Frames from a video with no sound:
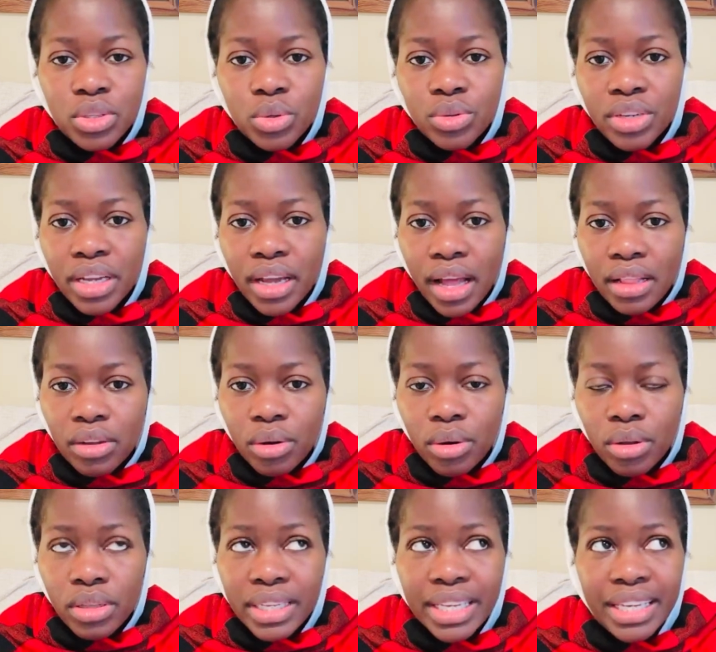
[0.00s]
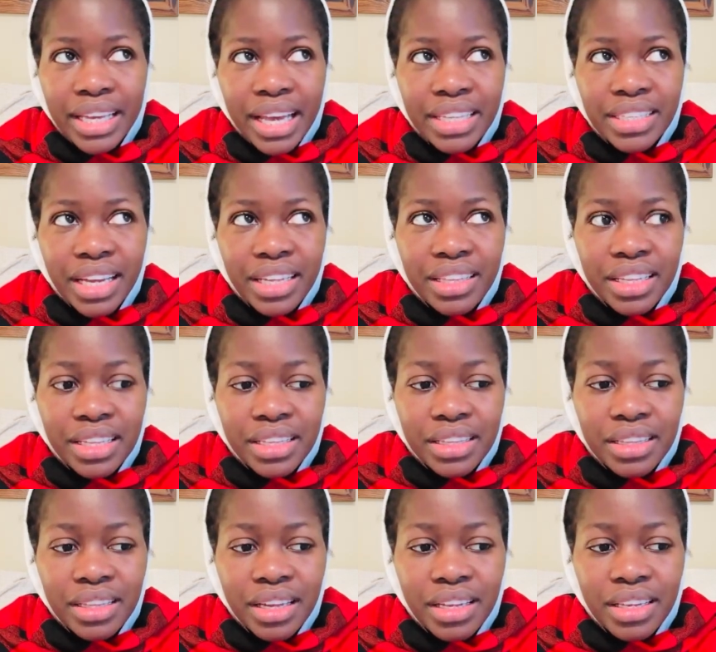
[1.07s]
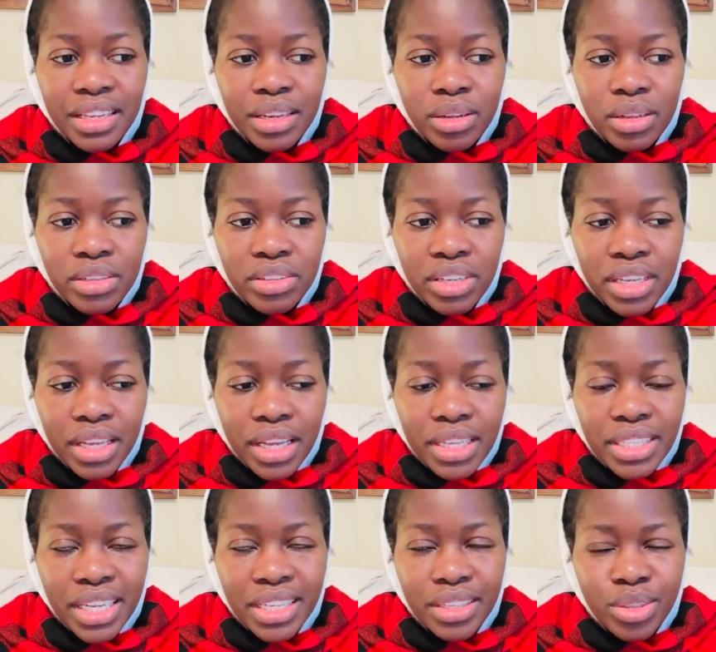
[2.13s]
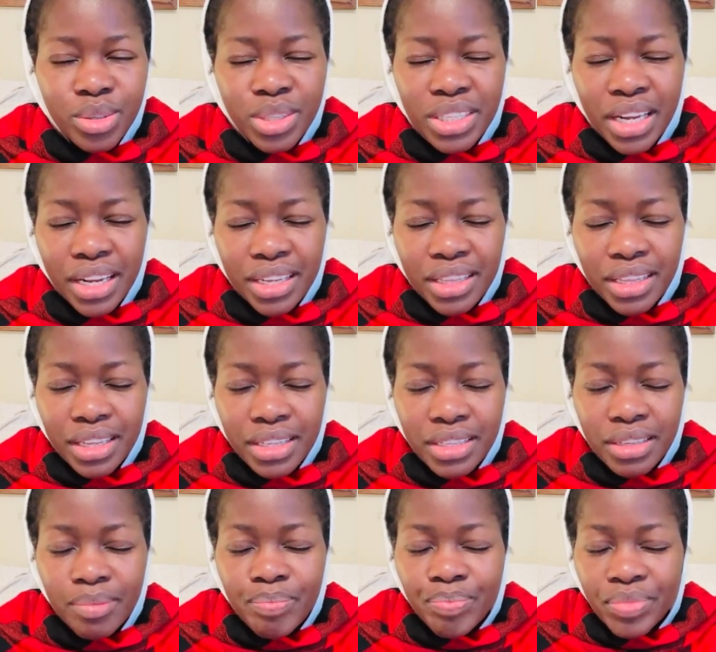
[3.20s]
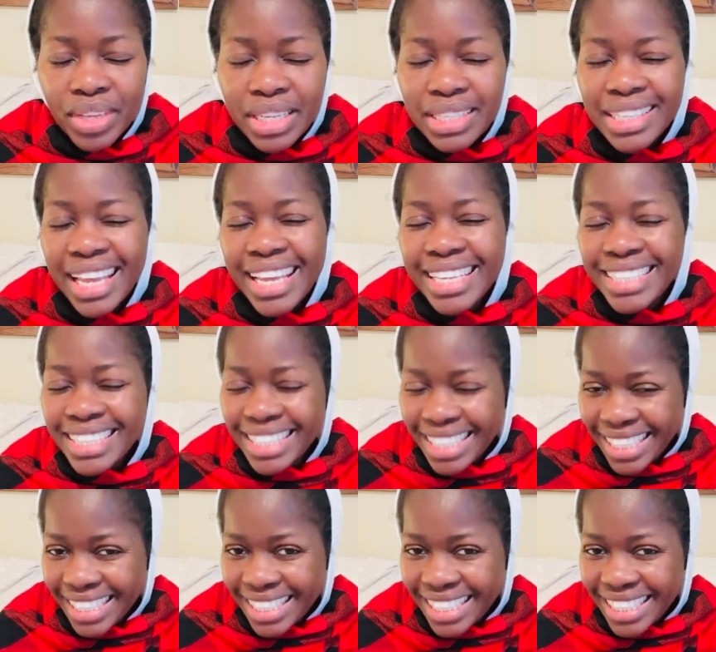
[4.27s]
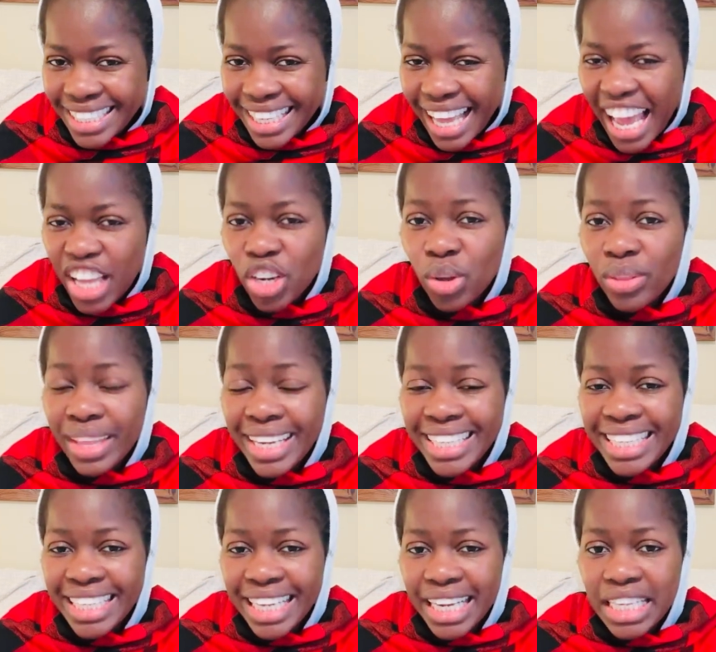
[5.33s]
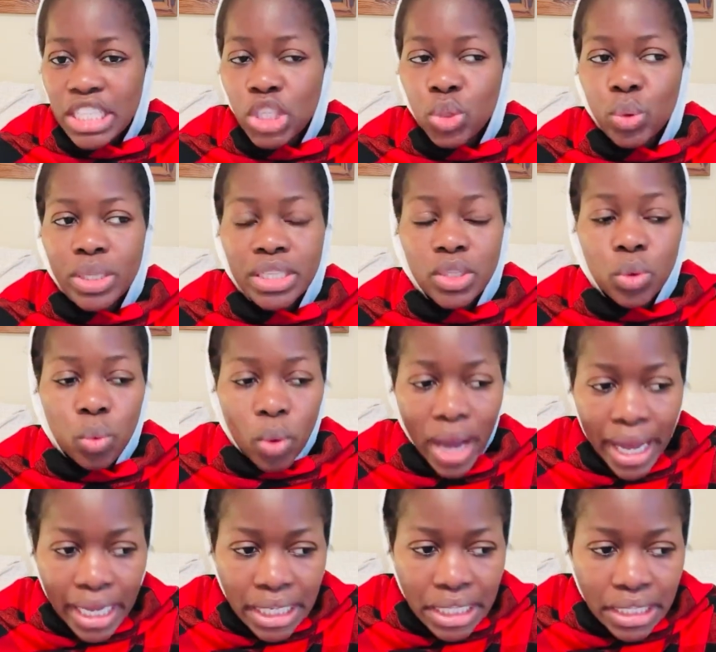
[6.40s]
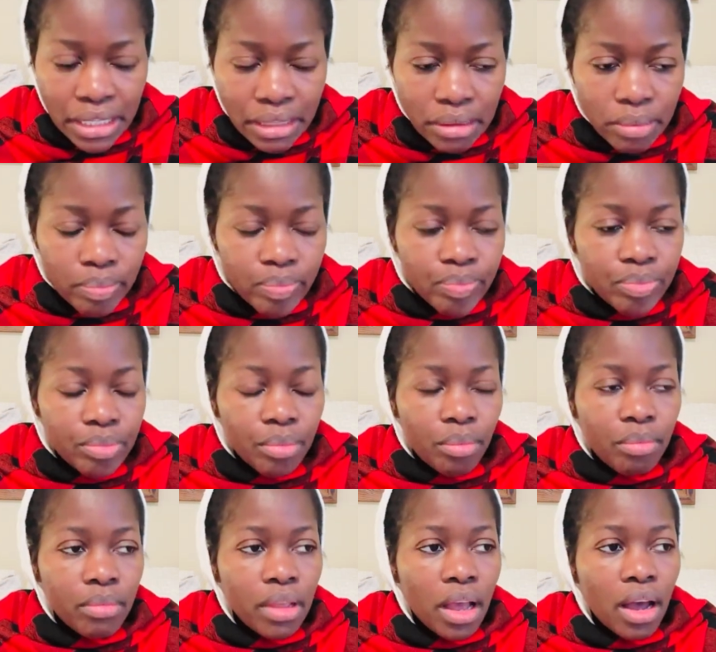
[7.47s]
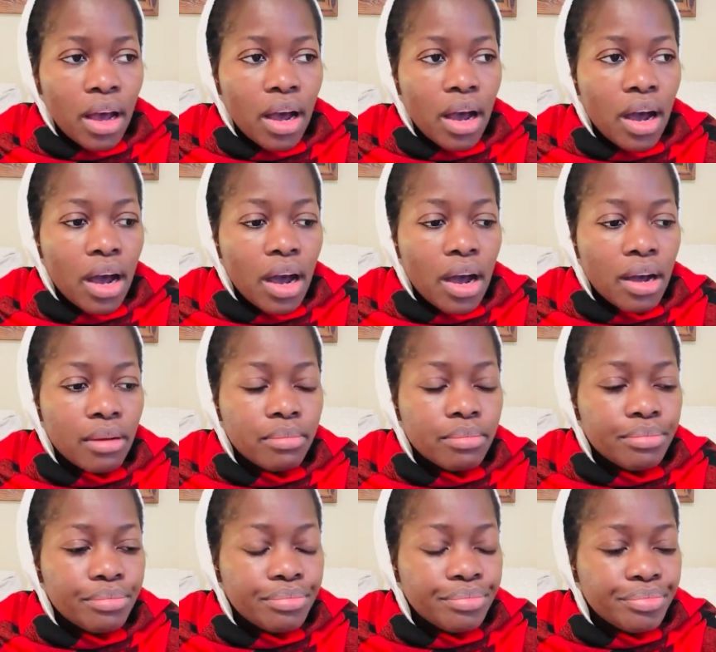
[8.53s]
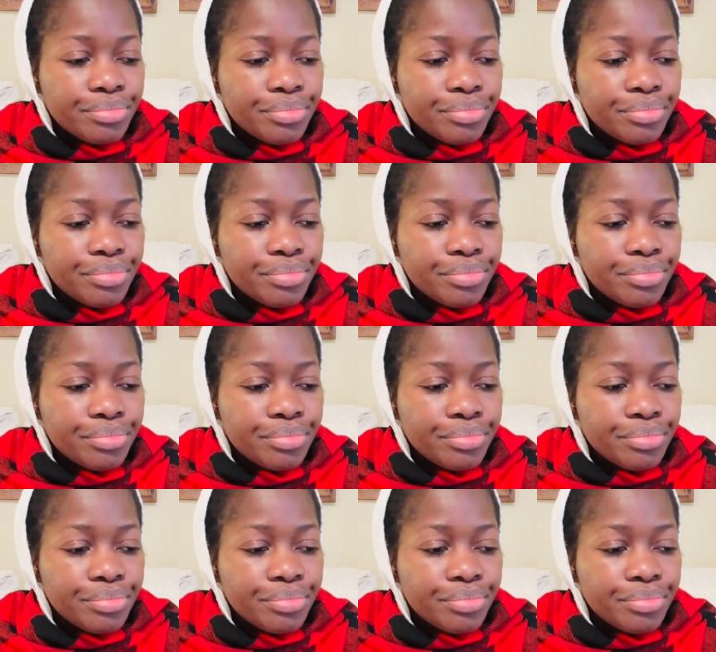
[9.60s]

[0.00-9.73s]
to drink alcohol. In Kenya, I think the legal drinking age, I need to check this, is 18. I know that here it's 21. Um,